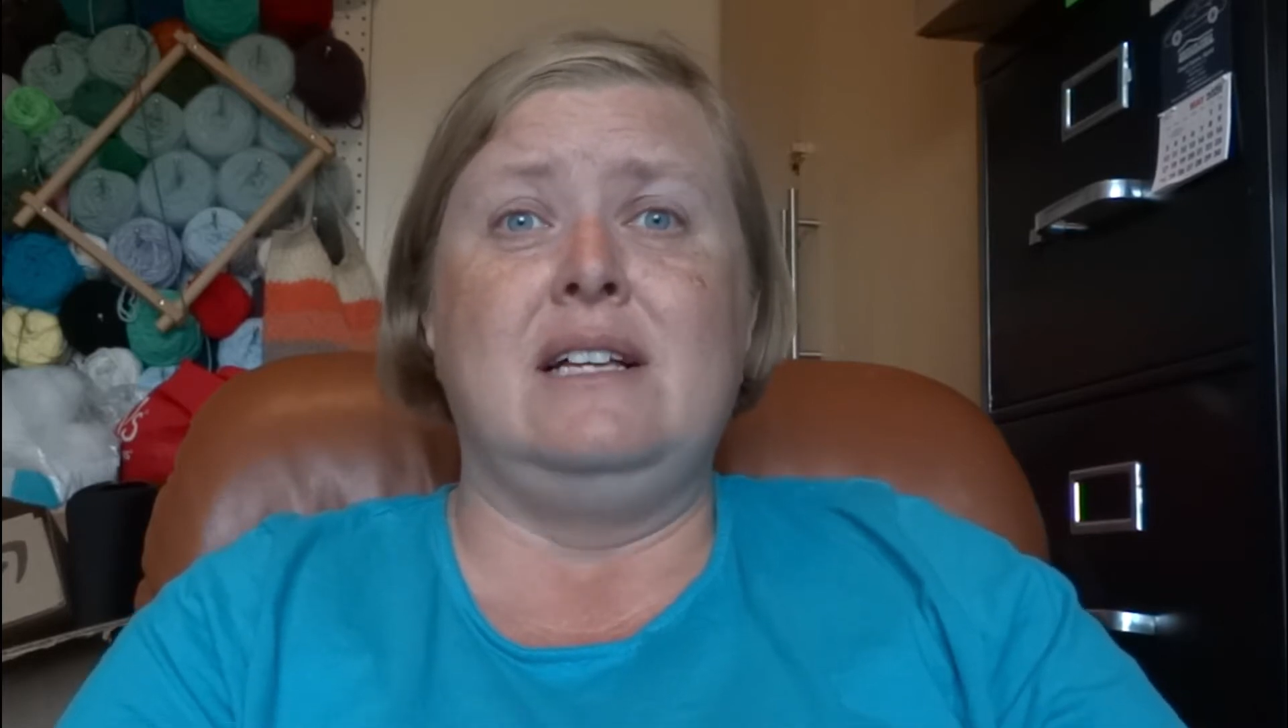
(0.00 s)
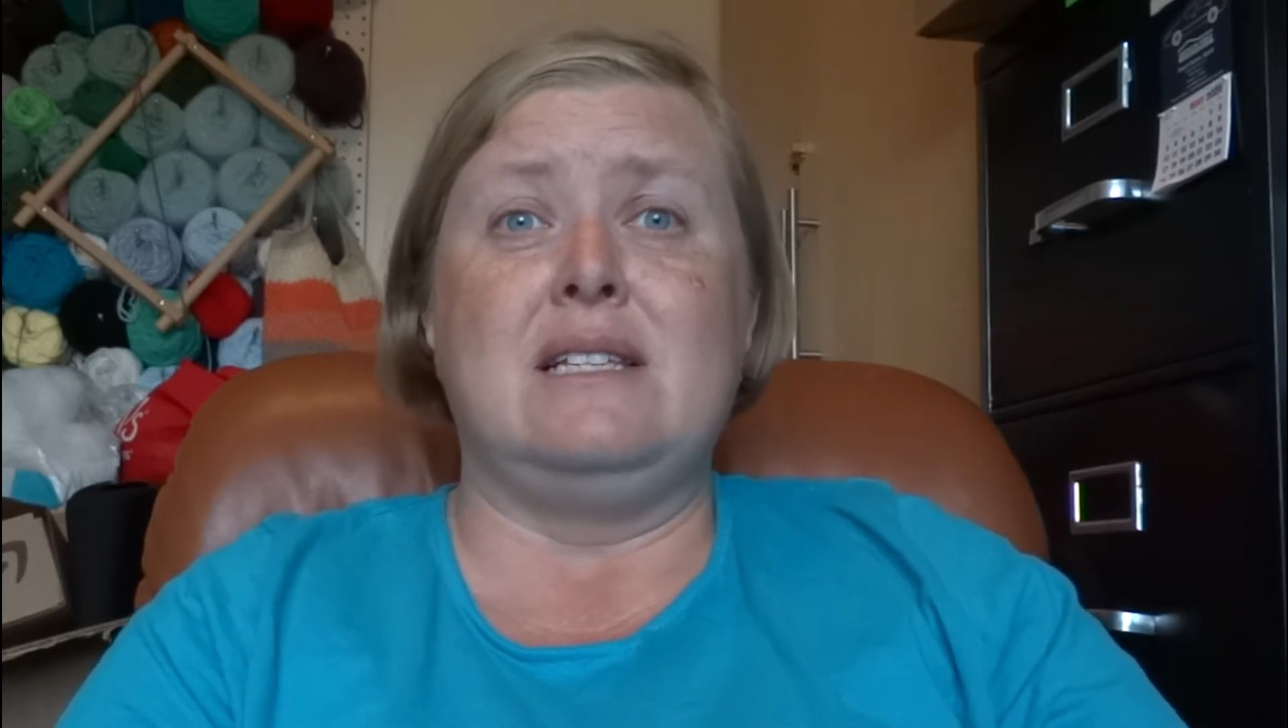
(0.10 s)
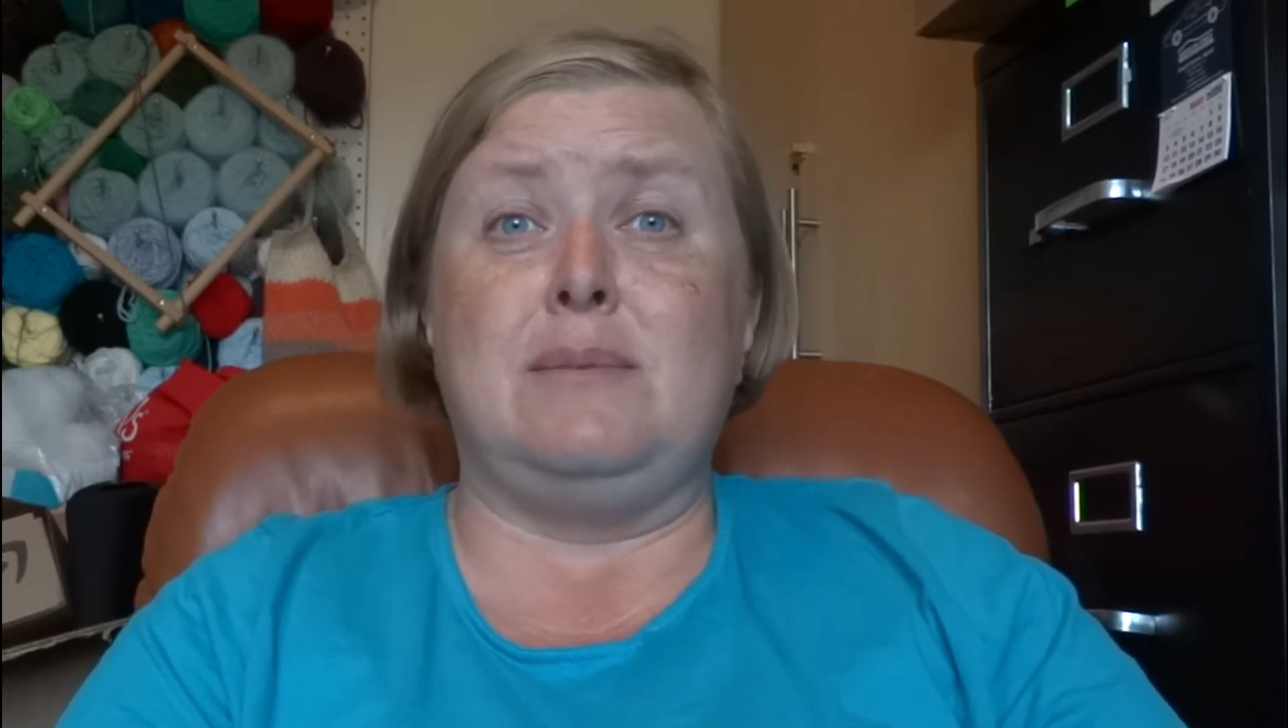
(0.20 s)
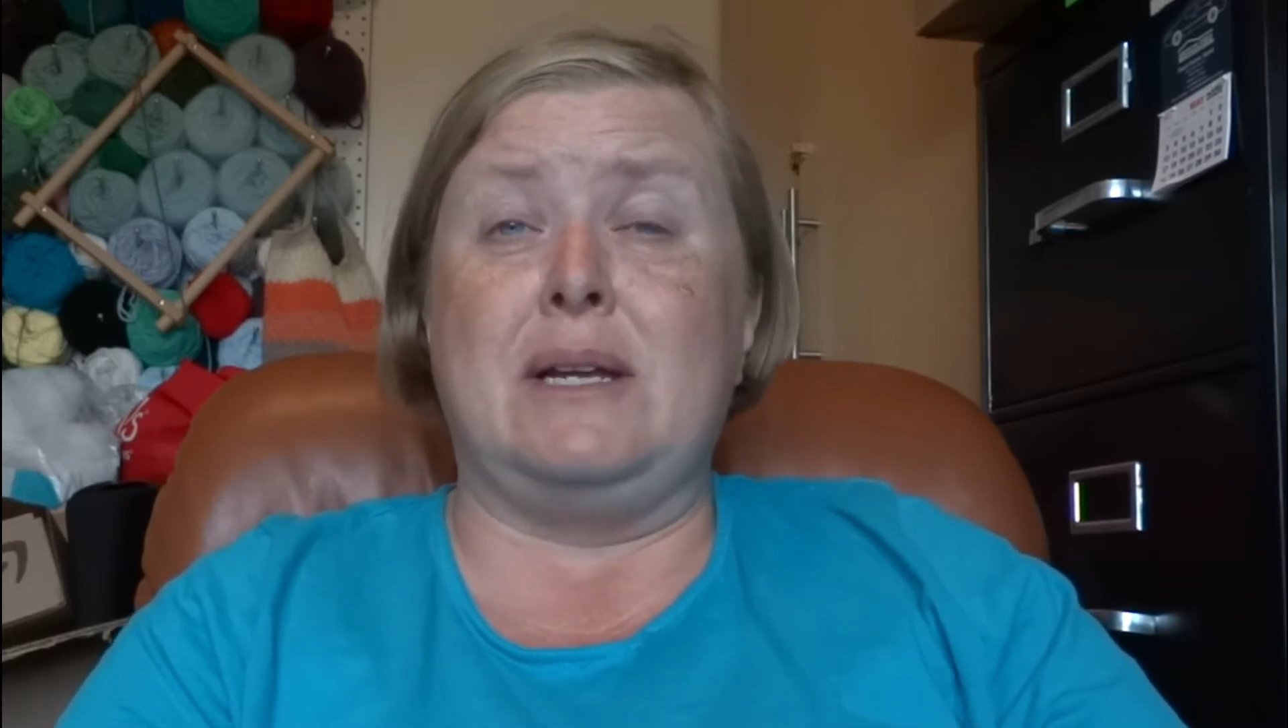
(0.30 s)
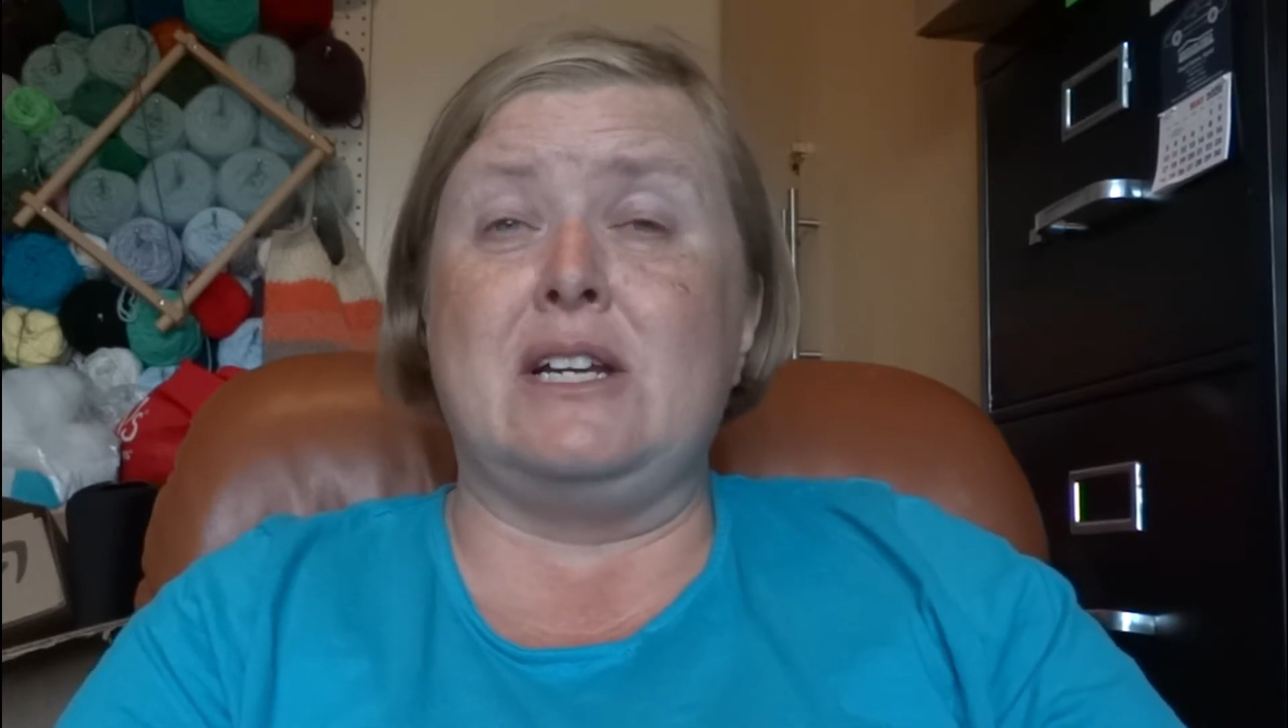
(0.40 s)

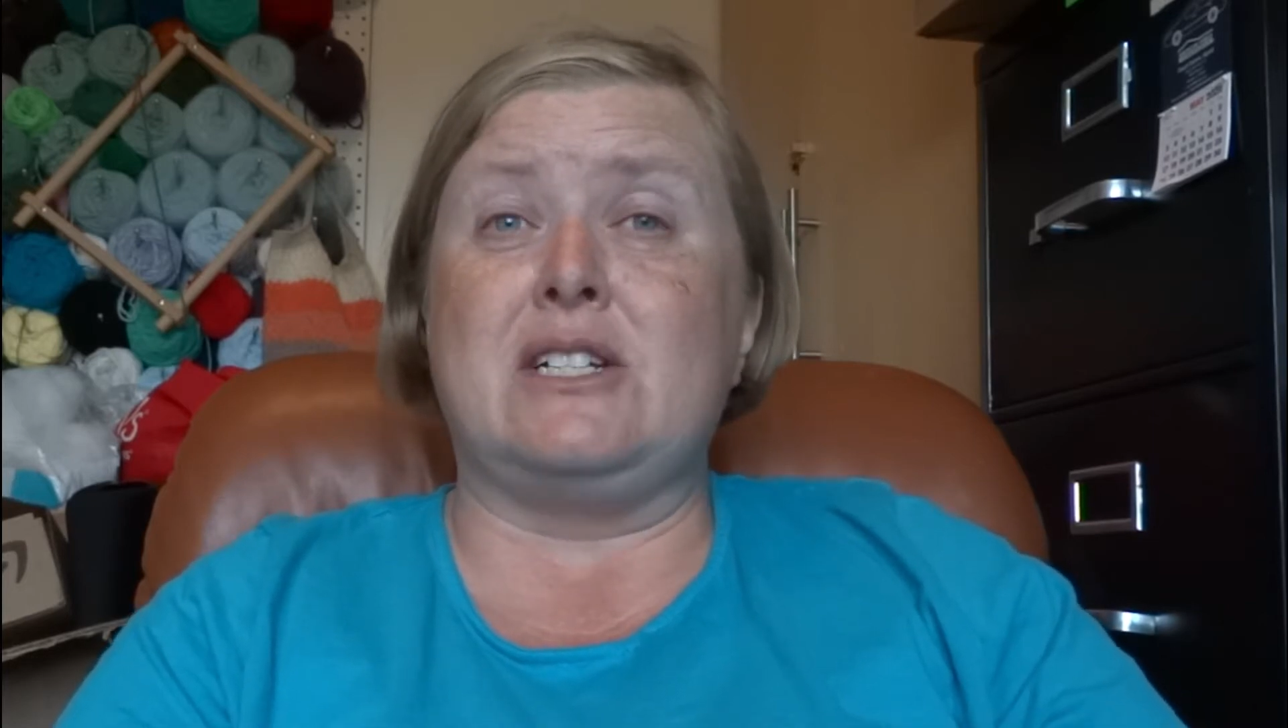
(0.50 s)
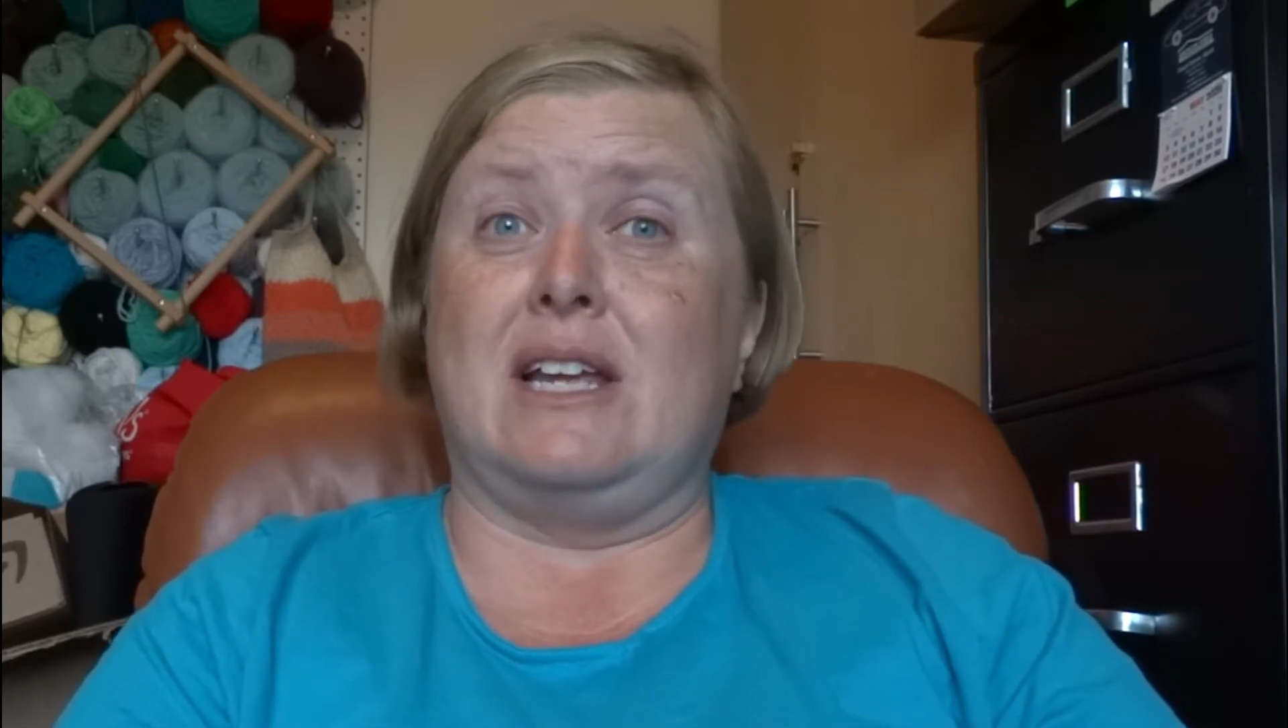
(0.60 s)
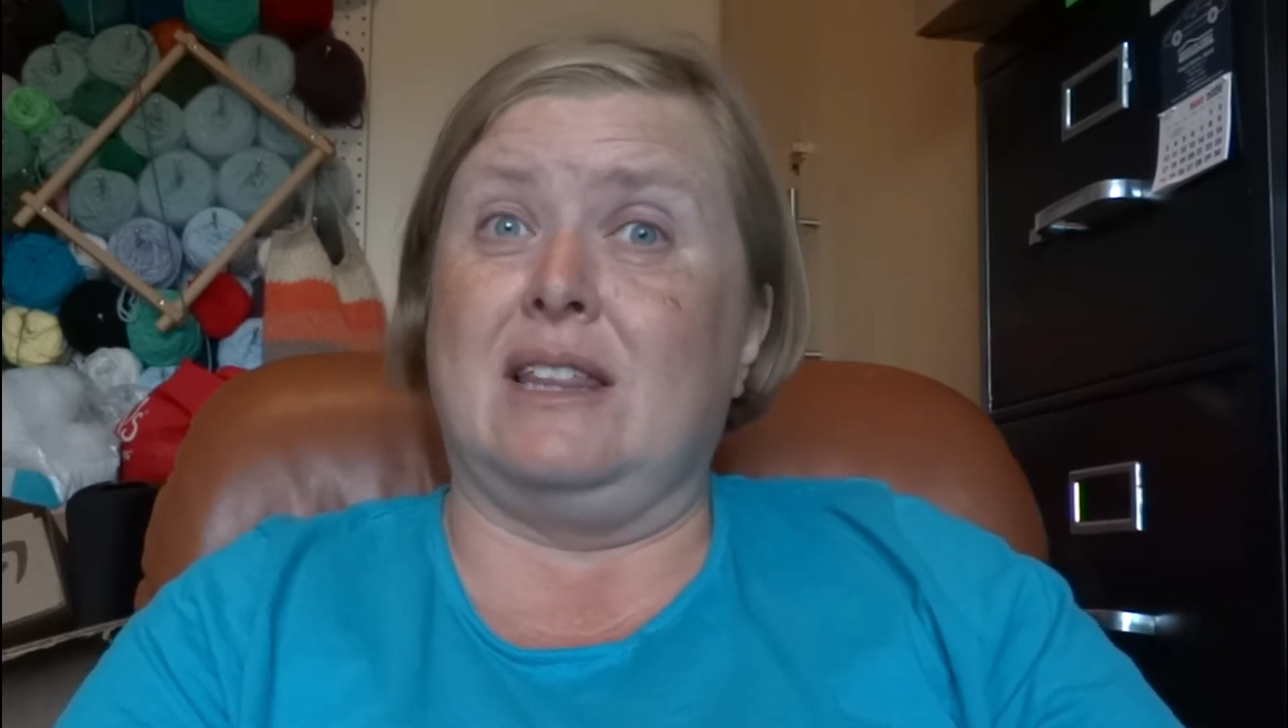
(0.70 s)
spinach